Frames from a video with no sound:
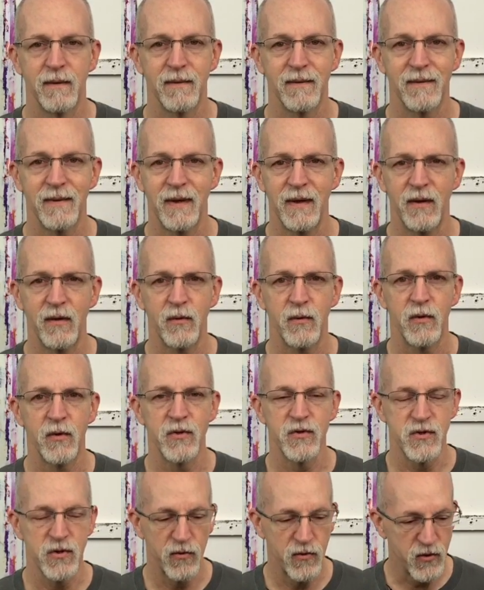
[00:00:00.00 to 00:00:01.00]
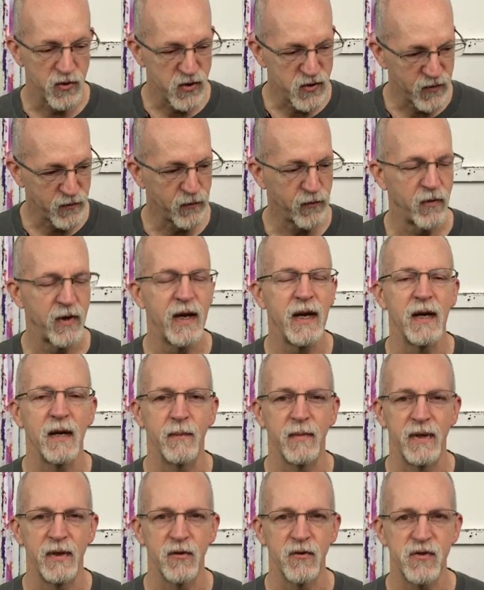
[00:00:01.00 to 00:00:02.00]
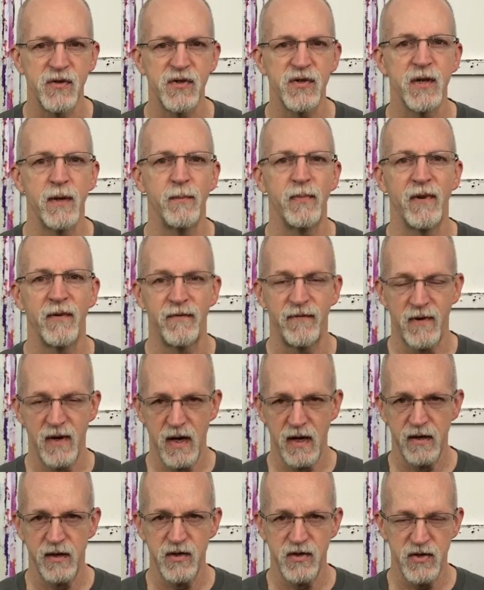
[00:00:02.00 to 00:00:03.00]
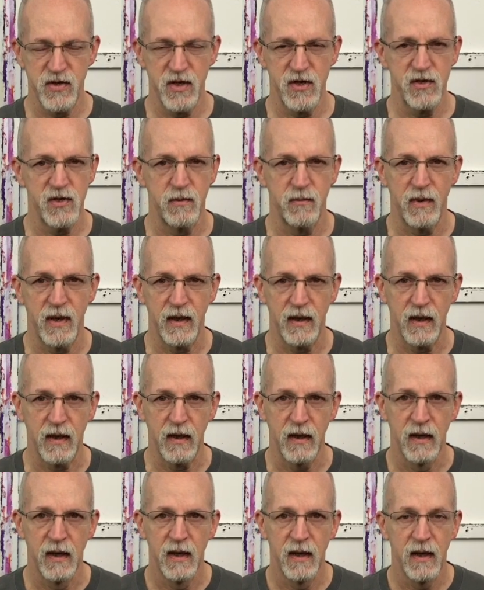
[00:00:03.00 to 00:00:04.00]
Right? Because so there's freedom and there's simplified decision making